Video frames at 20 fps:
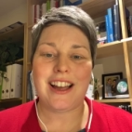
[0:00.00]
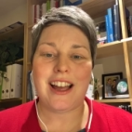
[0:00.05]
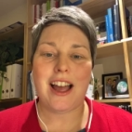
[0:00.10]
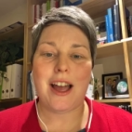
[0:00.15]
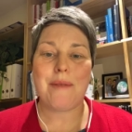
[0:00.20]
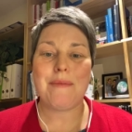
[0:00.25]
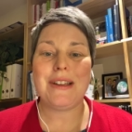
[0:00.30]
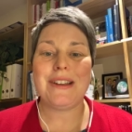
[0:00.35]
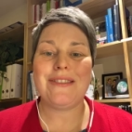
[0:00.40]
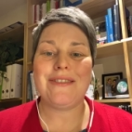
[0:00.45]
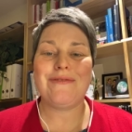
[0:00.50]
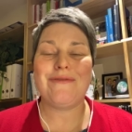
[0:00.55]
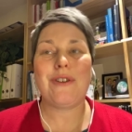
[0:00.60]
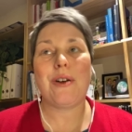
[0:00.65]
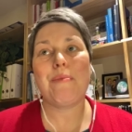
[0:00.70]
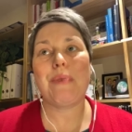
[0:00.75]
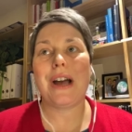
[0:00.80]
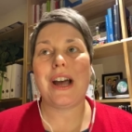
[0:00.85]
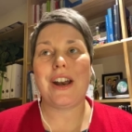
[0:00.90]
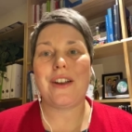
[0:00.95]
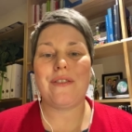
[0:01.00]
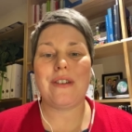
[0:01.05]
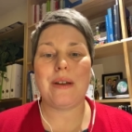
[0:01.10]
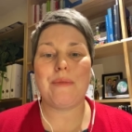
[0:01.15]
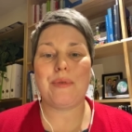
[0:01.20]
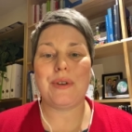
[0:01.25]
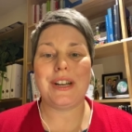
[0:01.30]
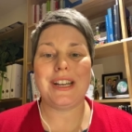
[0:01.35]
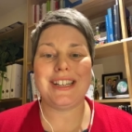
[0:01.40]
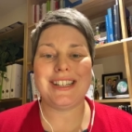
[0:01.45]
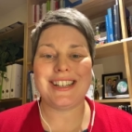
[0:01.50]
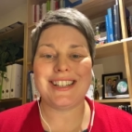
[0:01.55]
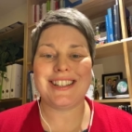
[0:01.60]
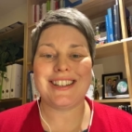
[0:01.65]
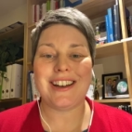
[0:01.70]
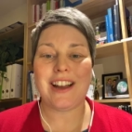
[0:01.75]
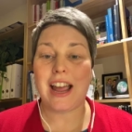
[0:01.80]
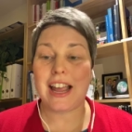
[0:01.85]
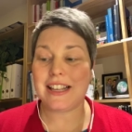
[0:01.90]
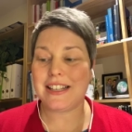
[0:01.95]
I mean, what part of our body
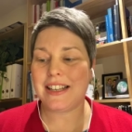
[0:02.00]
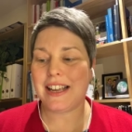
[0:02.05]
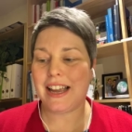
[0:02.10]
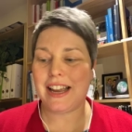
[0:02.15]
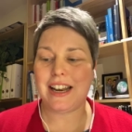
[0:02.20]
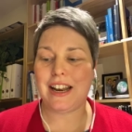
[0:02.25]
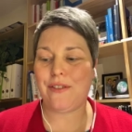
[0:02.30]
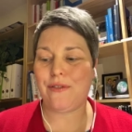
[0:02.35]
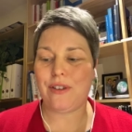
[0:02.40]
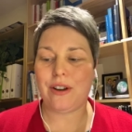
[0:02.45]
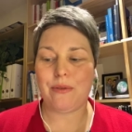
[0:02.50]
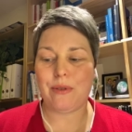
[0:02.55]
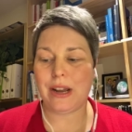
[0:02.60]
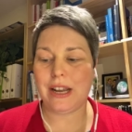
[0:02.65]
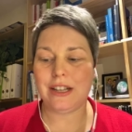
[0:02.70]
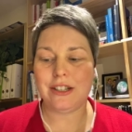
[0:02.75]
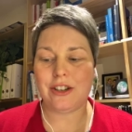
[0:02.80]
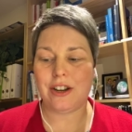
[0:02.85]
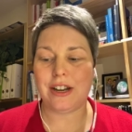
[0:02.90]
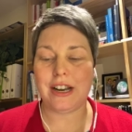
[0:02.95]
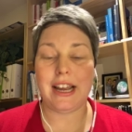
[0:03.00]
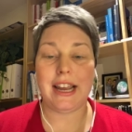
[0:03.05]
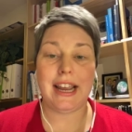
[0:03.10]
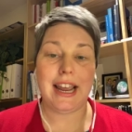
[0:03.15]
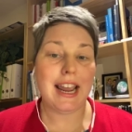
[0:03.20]
doesn't? I say it every week, don't I?